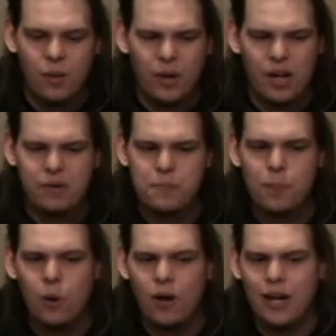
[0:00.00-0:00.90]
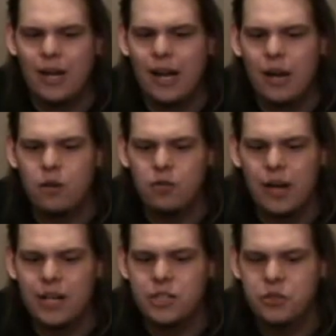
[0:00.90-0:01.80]
When I was pouring it out,
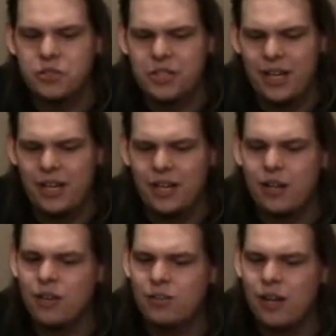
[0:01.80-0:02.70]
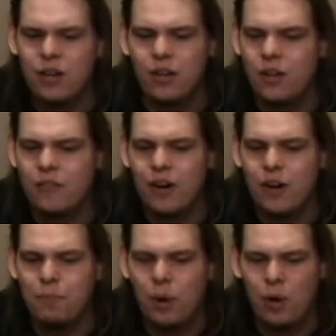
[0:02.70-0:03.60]
as you've seen, it didn't look
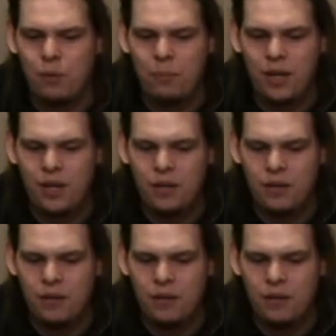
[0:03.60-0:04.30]
very pulpy.